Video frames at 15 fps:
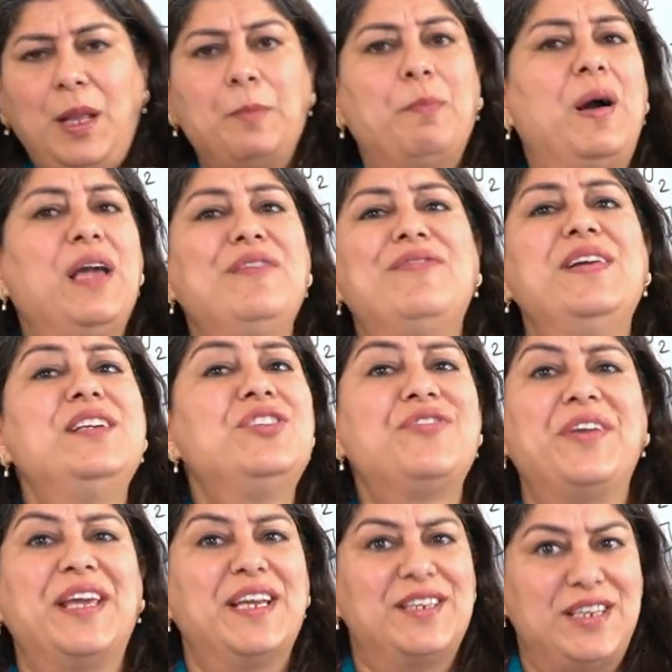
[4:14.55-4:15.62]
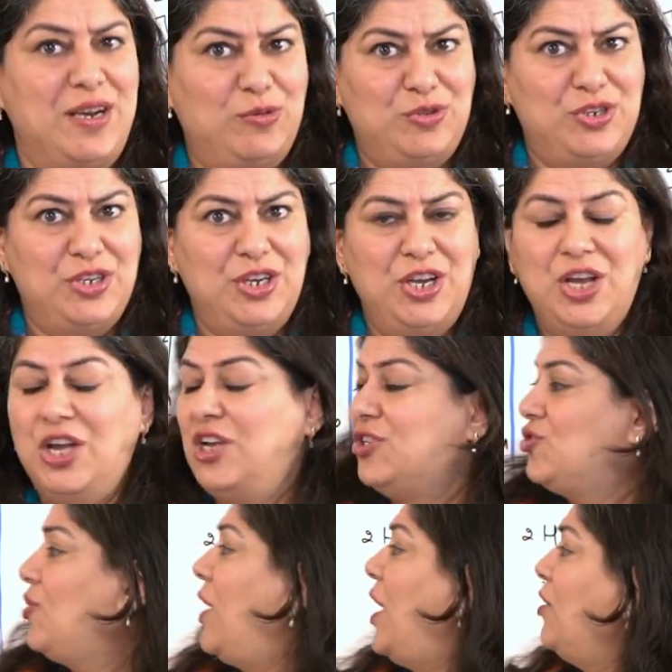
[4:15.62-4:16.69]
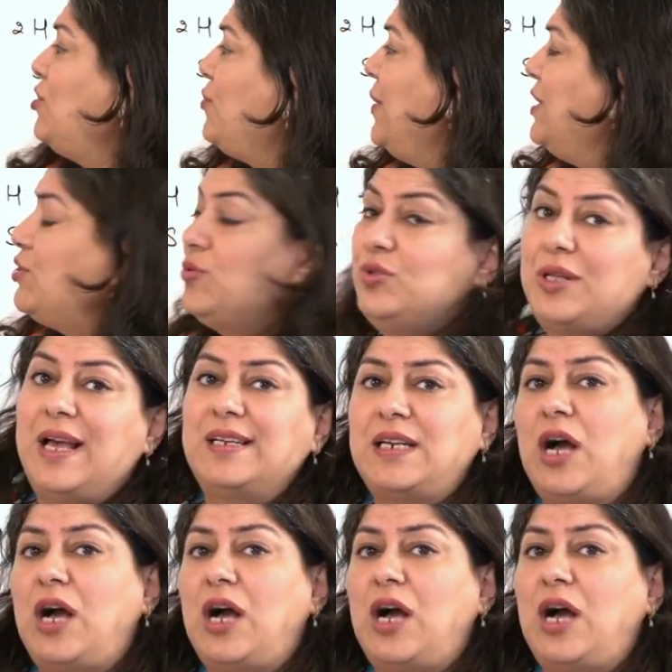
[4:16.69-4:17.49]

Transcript: by filtering it out. So how do we do that?